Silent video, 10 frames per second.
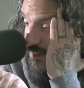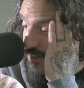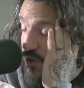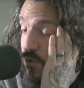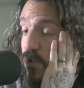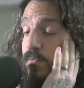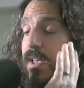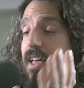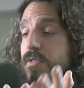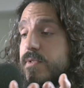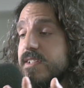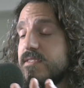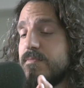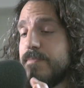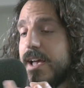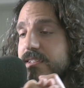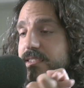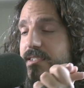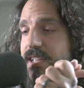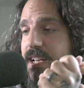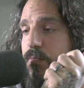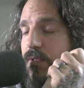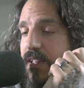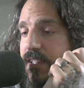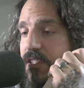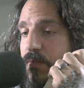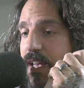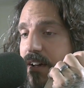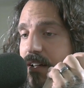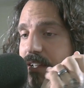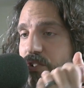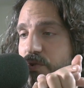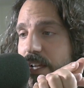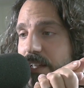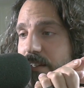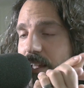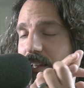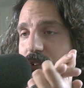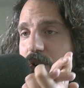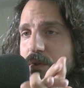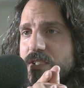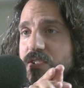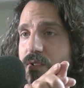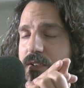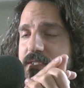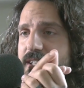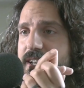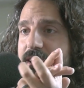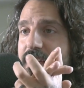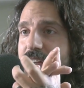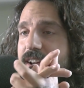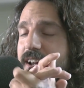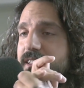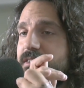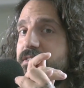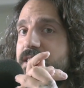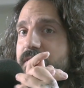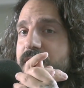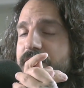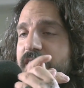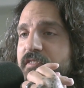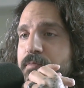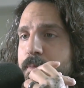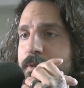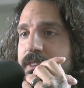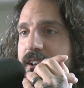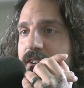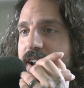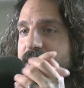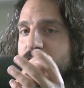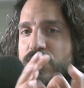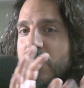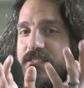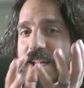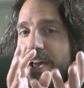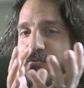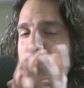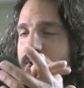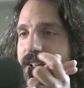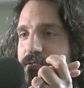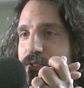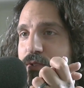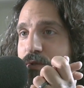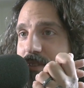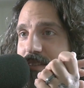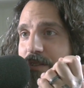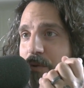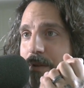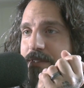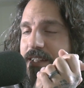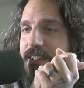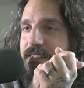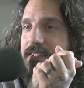YouTube gatherings back in the day were like you get on a train and you go to New York City and there's 75 people there and you talk to everyone else who uses the website.